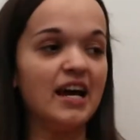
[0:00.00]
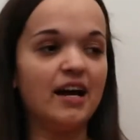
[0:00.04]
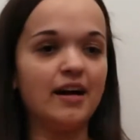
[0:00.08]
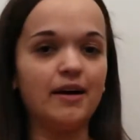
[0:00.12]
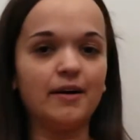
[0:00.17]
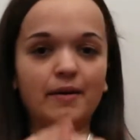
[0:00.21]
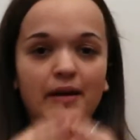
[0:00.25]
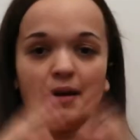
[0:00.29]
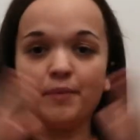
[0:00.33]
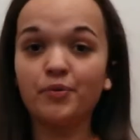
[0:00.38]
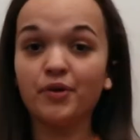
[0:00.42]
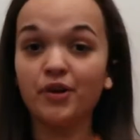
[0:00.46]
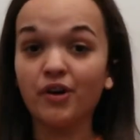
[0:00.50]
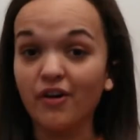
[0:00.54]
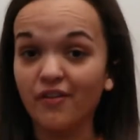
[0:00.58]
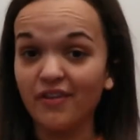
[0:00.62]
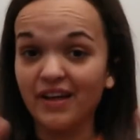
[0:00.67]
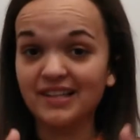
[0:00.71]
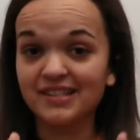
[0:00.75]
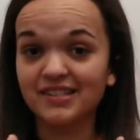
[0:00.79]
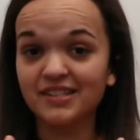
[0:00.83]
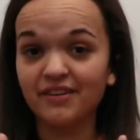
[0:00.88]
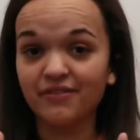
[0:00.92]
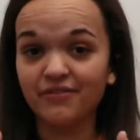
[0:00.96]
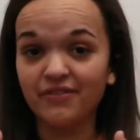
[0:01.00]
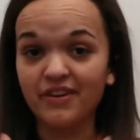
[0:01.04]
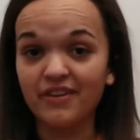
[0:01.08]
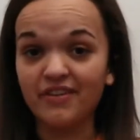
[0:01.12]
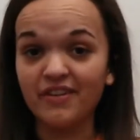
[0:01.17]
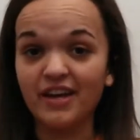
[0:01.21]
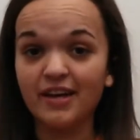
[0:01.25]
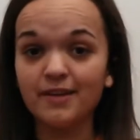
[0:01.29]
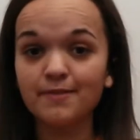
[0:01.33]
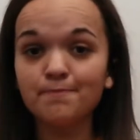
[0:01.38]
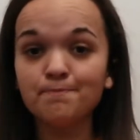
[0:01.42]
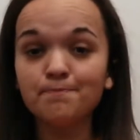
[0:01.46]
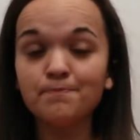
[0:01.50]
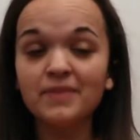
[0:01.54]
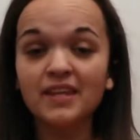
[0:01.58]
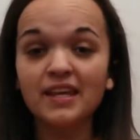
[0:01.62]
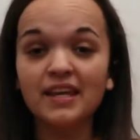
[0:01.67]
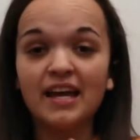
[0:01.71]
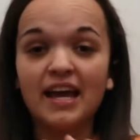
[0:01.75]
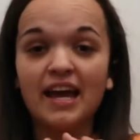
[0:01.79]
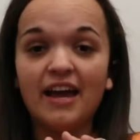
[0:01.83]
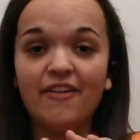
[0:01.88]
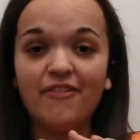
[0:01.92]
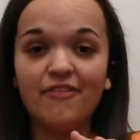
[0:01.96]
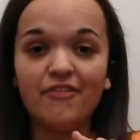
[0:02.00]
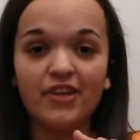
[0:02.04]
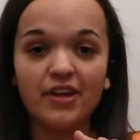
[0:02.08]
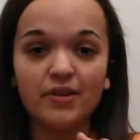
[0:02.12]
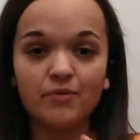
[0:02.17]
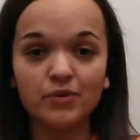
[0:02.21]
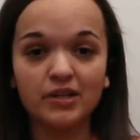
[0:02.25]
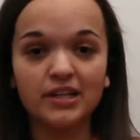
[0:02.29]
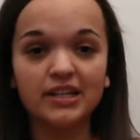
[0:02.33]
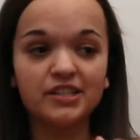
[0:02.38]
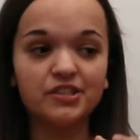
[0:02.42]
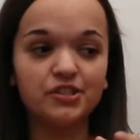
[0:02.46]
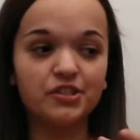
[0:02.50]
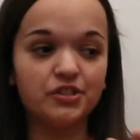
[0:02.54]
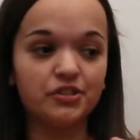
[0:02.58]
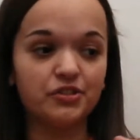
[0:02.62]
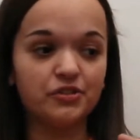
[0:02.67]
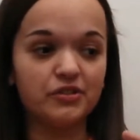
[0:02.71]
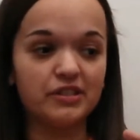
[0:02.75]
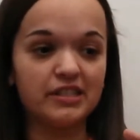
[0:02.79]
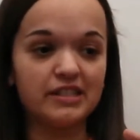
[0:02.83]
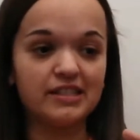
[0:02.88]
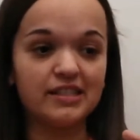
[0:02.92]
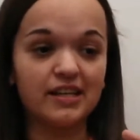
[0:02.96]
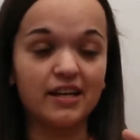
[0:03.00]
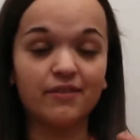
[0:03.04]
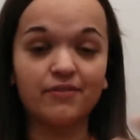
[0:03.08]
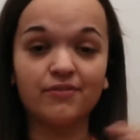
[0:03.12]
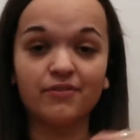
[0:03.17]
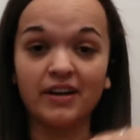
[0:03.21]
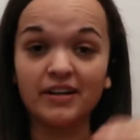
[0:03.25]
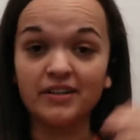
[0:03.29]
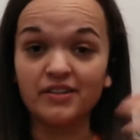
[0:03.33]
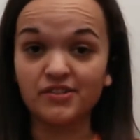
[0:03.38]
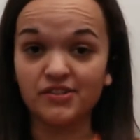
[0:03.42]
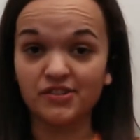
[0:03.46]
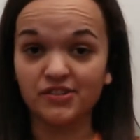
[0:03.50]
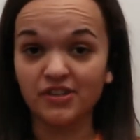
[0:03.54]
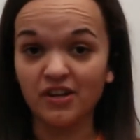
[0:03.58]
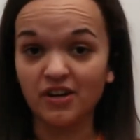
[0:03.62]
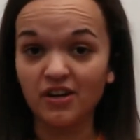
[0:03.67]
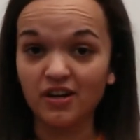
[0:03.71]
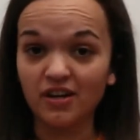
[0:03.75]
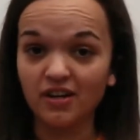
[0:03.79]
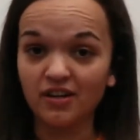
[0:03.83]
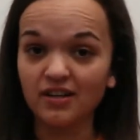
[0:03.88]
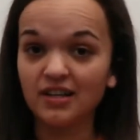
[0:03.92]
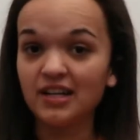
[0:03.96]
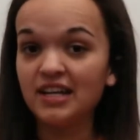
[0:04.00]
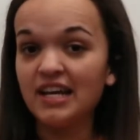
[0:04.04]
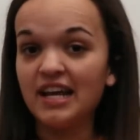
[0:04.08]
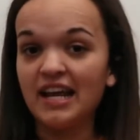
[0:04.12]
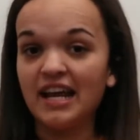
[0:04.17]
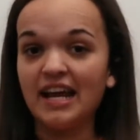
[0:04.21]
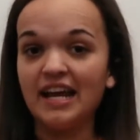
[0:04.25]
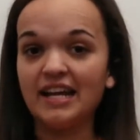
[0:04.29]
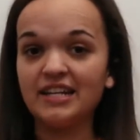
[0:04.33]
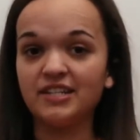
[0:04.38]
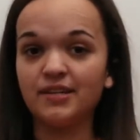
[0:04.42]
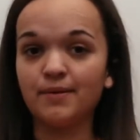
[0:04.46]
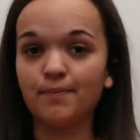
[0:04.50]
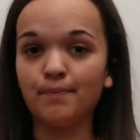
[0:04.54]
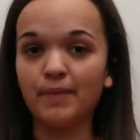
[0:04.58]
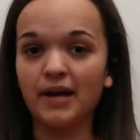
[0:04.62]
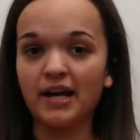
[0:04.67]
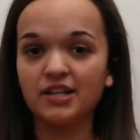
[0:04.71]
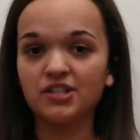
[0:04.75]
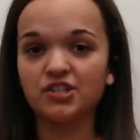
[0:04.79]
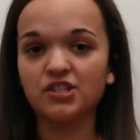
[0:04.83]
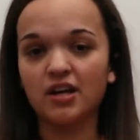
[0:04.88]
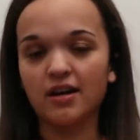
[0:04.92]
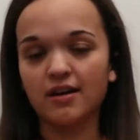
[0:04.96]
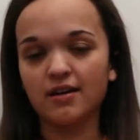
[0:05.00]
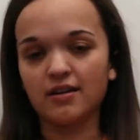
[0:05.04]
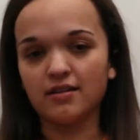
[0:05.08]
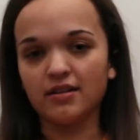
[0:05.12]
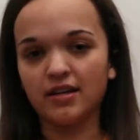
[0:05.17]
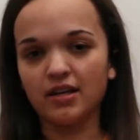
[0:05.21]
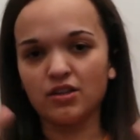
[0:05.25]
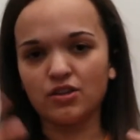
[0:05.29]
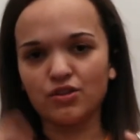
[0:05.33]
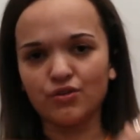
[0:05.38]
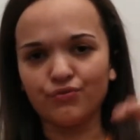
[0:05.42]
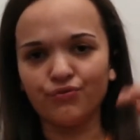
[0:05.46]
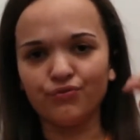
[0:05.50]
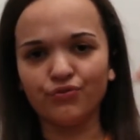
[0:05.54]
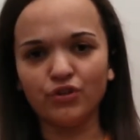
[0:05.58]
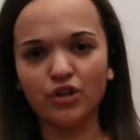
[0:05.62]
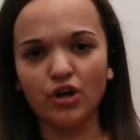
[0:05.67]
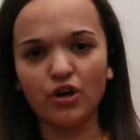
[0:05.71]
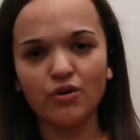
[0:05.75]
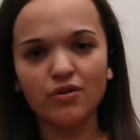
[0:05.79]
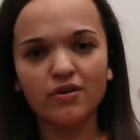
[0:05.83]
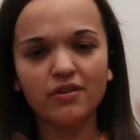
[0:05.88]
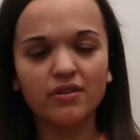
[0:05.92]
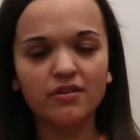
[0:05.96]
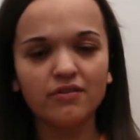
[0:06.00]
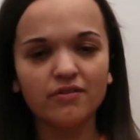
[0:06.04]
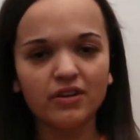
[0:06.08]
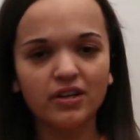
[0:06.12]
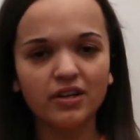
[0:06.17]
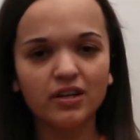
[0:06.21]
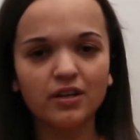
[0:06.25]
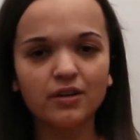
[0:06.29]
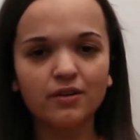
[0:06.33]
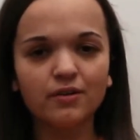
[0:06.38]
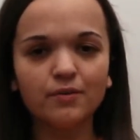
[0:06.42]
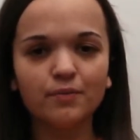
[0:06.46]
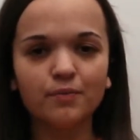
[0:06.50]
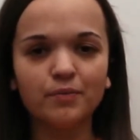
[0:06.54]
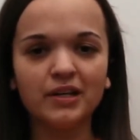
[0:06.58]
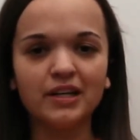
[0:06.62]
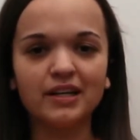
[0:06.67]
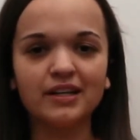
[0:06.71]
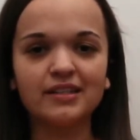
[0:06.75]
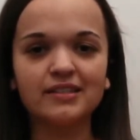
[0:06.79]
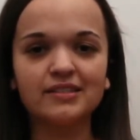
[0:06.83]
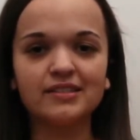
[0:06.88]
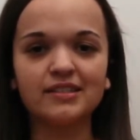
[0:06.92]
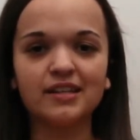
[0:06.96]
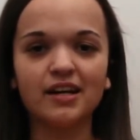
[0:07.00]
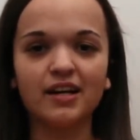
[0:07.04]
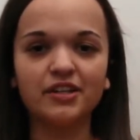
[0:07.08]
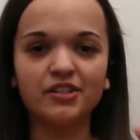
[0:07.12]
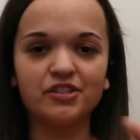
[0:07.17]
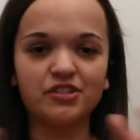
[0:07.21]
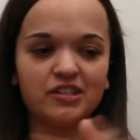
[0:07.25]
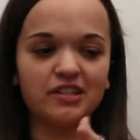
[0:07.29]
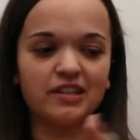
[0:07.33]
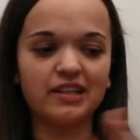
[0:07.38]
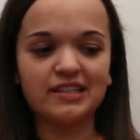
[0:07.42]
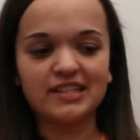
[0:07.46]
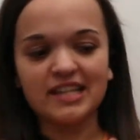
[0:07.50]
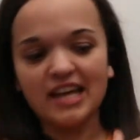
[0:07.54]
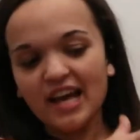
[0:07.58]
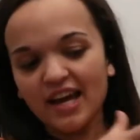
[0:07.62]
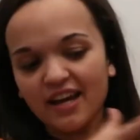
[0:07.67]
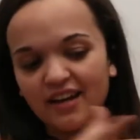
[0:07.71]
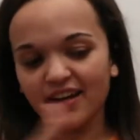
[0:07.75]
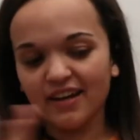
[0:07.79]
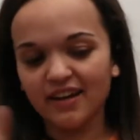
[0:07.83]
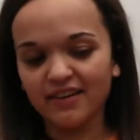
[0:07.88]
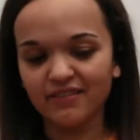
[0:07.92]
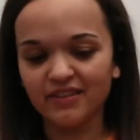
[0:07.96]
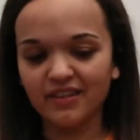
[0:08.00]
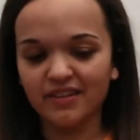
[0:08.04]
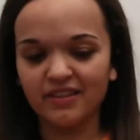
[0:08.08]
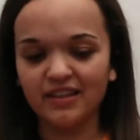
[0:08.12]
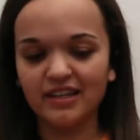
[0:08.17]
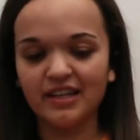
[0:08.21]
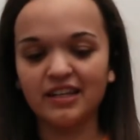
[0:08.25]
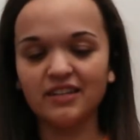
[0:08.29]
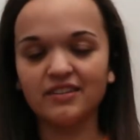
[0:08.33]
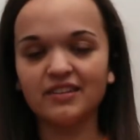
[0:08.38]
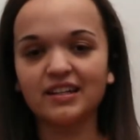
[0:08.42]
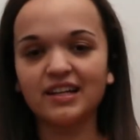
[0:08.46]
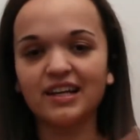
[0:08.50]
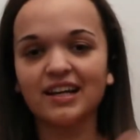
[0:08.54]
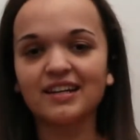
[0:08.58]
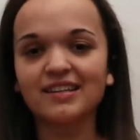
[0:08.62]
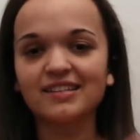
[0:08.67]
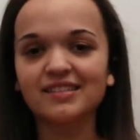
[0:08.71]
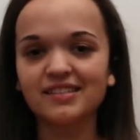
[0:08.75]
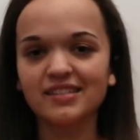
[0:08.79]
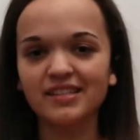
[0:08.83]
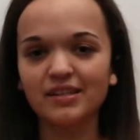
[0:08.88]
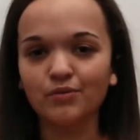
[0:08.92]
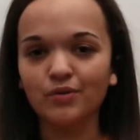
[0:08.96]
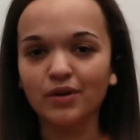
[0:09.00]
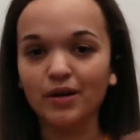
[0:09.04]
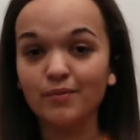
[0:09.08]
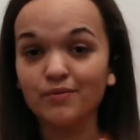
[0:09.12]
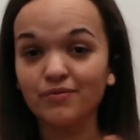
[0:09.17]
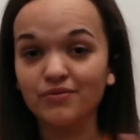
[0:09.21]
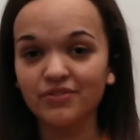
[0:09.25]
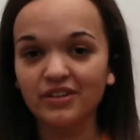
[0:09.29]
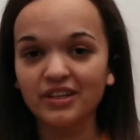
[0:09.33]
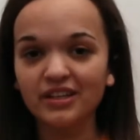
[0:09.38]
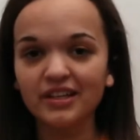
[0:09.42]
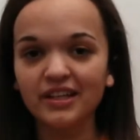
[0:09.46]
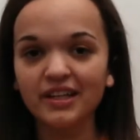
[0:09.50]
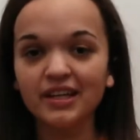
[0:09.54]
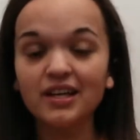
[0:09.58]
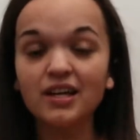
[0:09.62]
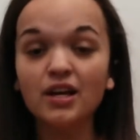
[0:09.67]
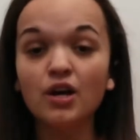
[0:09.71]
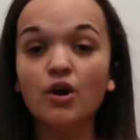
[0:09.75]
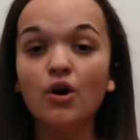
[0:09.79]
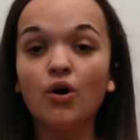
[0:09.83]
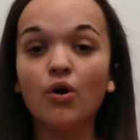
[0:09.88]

uh, I put all that stuff in then. And then what I do is I find a song to match kind of like the flow of the video because I usually like to edit everything and then kind of see what I'm feeling.